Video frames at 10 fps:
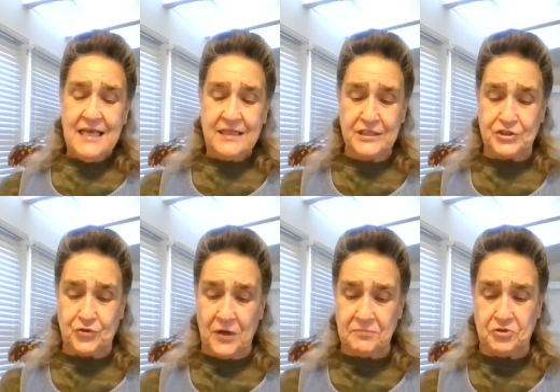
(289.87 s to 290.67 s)
the
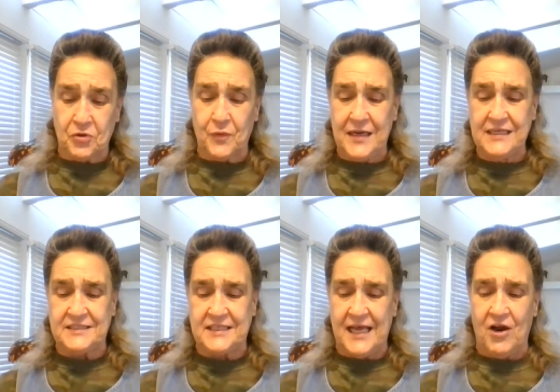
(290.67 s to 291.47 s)
scripture
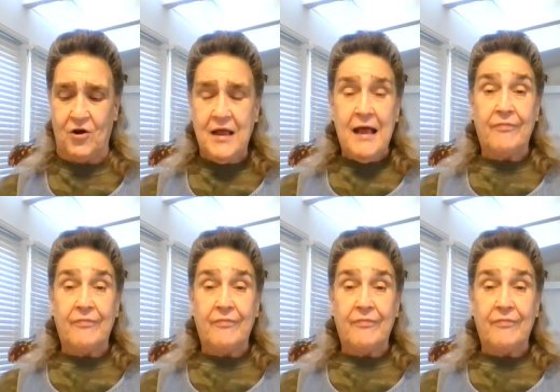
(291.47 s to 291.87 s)
reads there,